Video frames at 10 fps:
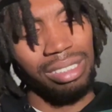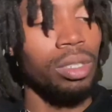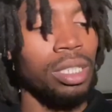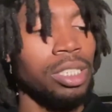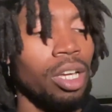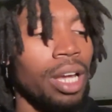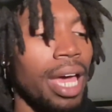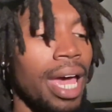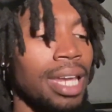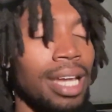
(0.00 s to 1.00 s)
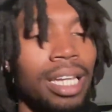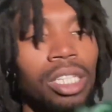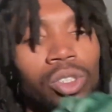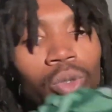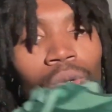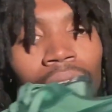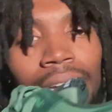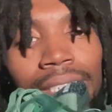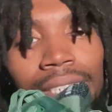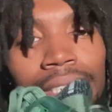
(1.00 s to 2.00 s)
these are the N92, y'all
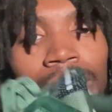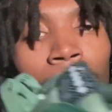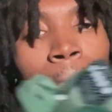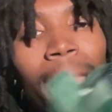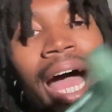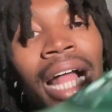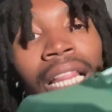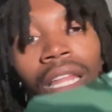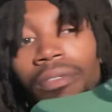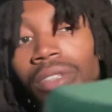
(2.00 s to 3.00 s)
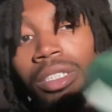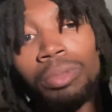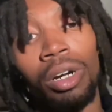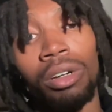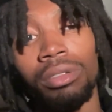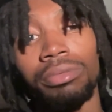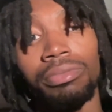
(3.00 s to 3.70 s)
can see. I love these, bro.